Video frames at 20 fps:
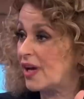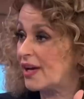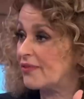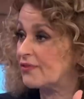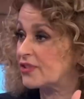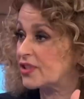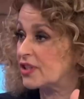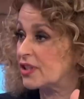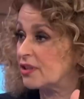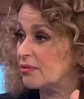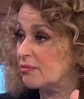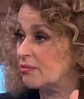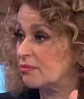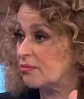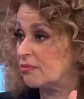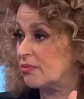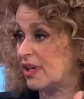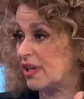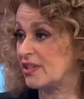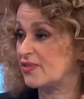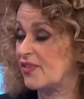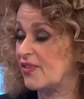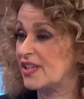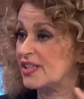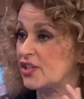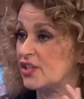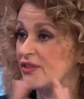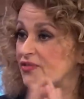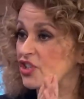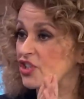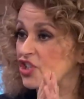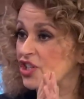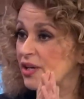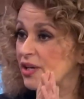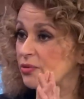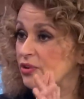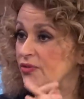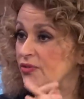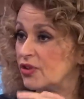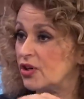you have to let's face it, you have to
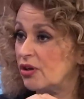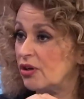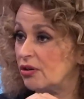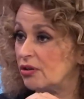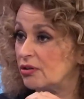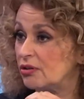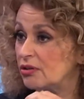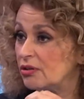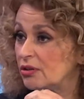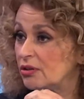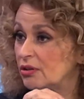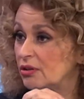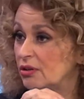share what you've got. What's well, think...